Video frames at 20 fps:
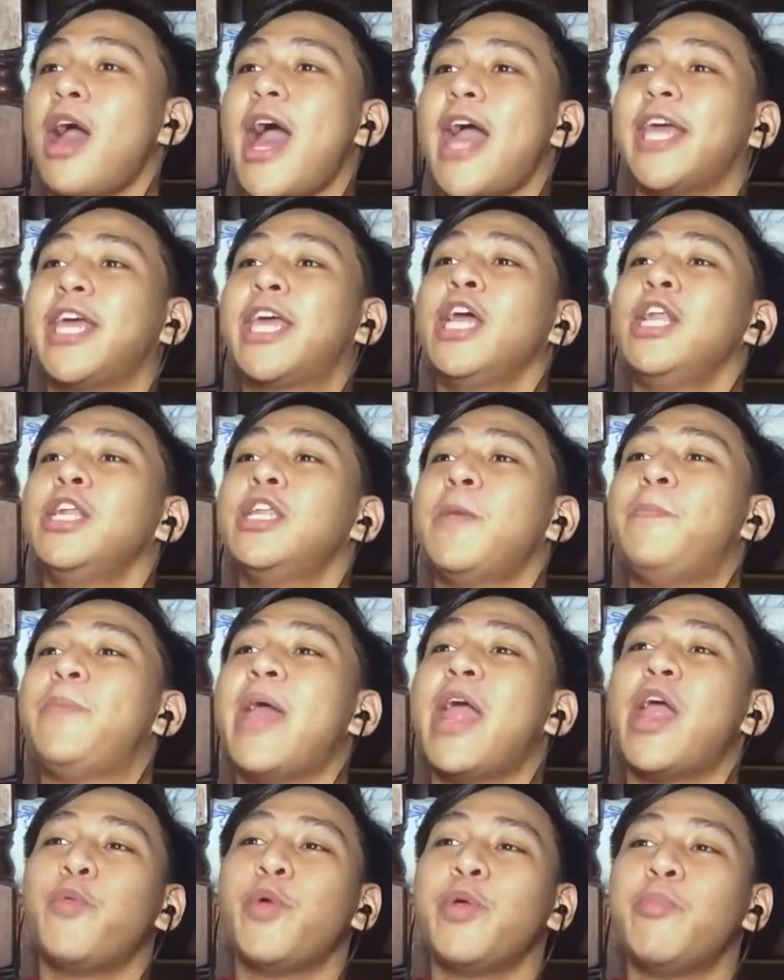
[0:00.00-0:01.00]
I killed a
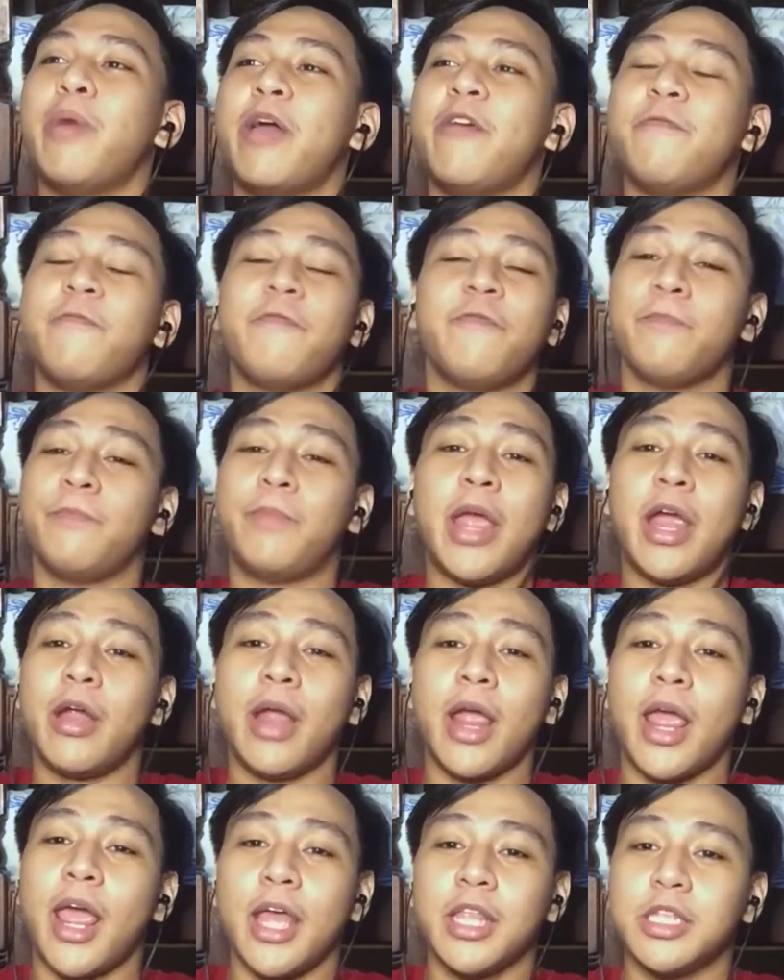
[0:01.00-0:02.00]
bear with my bare
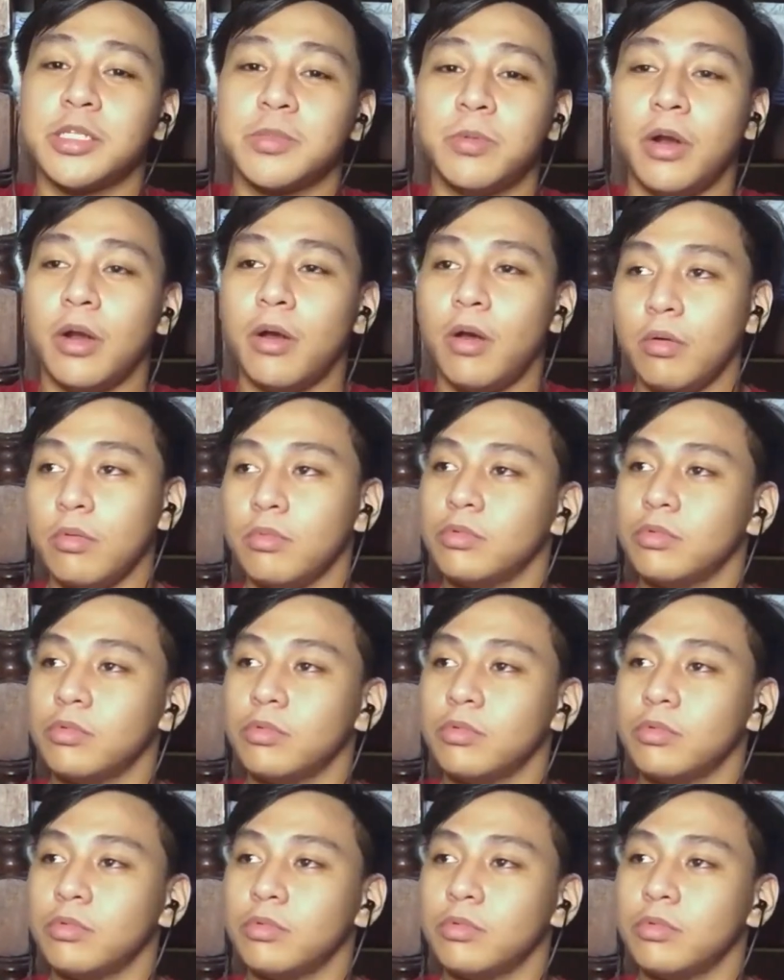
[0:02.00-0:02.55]
hands, bro.